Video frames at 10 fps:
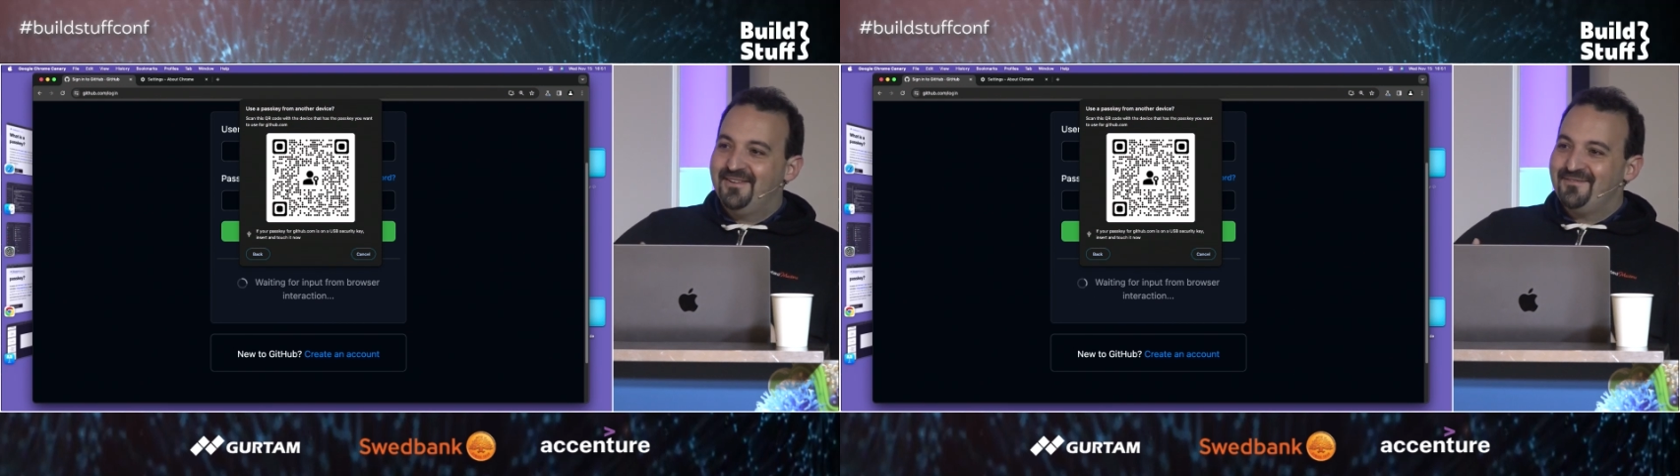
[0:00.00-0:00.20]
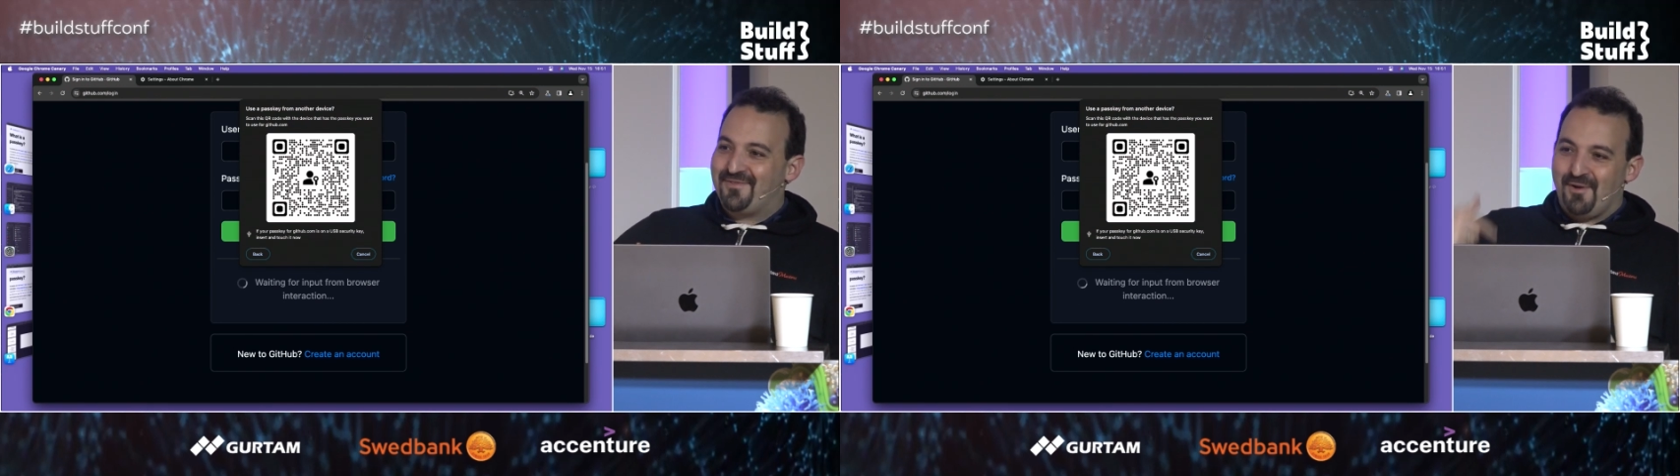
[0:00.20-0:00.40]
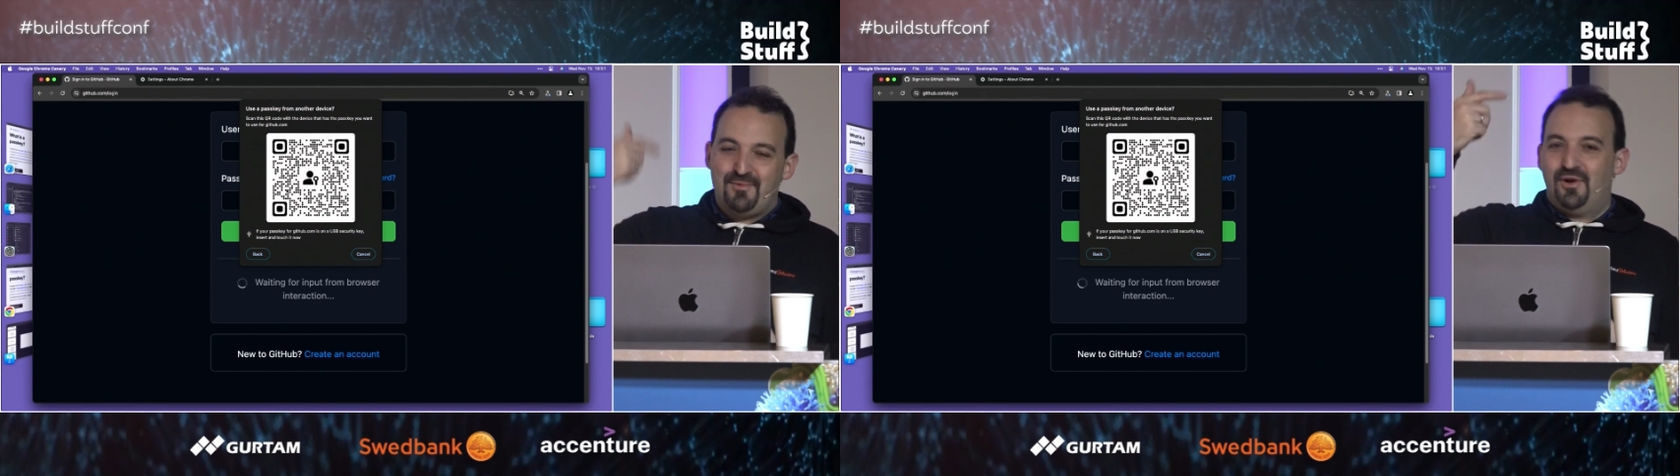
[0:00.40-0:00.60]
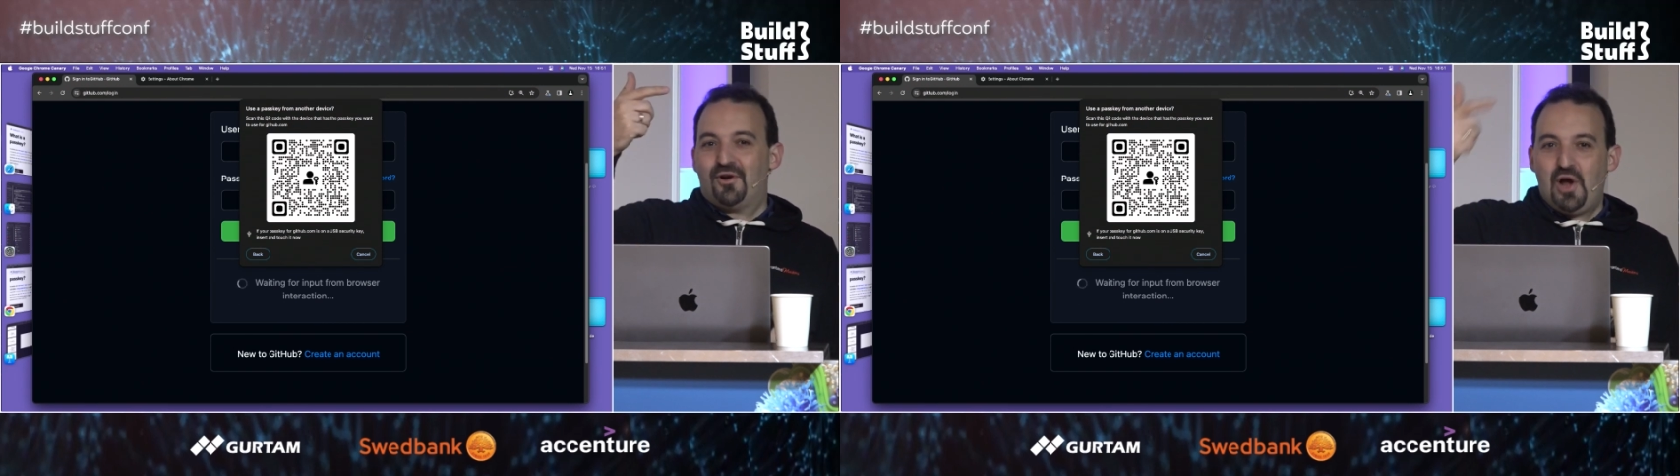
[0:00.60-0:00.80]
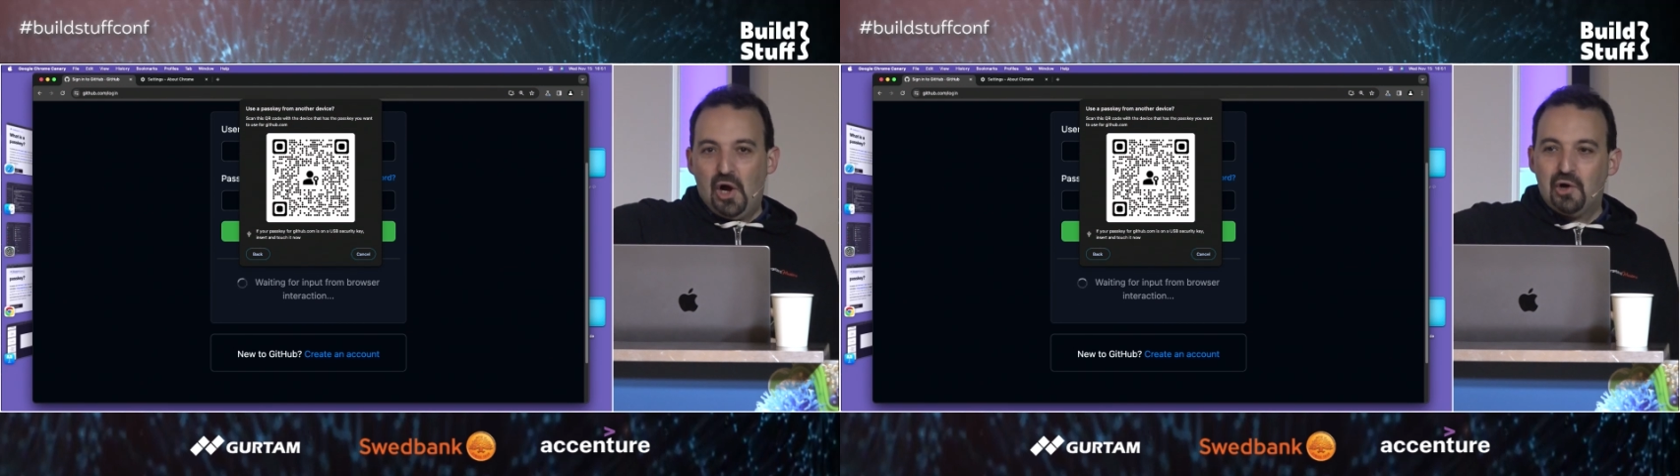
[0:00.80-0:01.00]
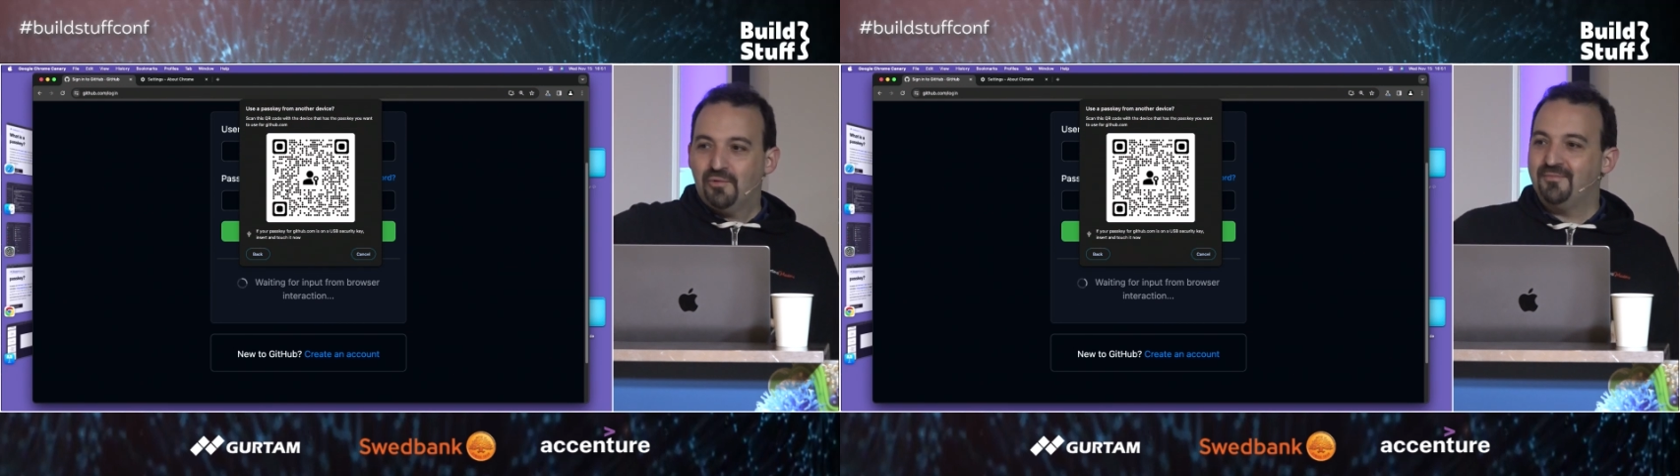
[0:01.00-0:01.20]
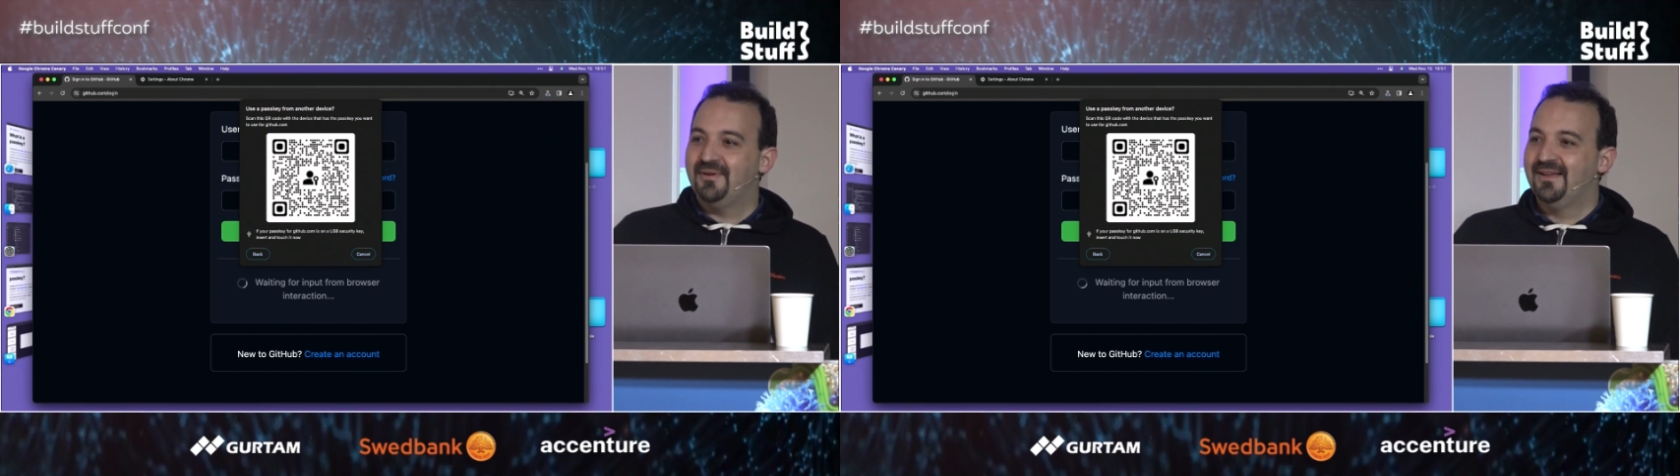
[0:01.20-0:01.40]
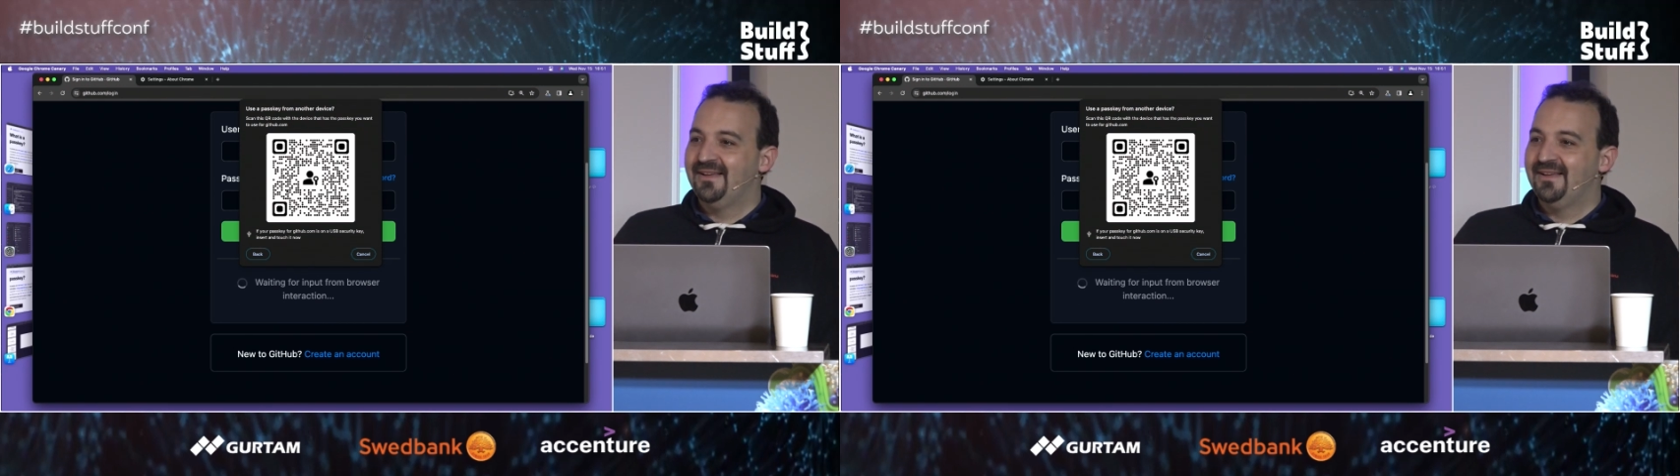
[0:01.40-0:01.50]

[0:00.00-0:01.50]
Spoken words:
from your home